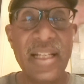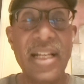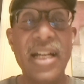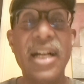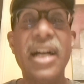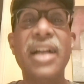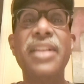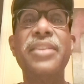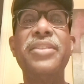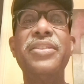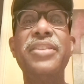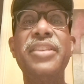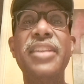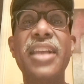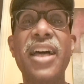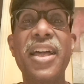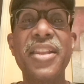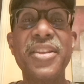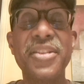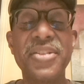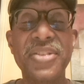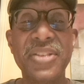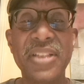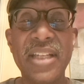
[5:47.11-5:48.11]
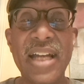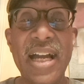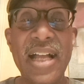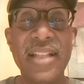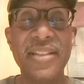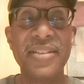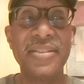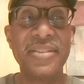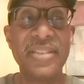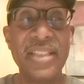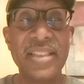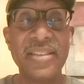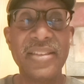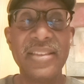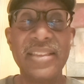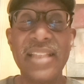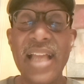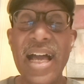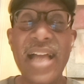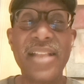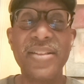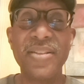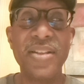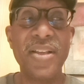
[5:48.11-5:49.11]
another scholar that's
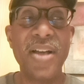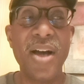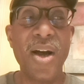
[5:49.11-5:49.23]
not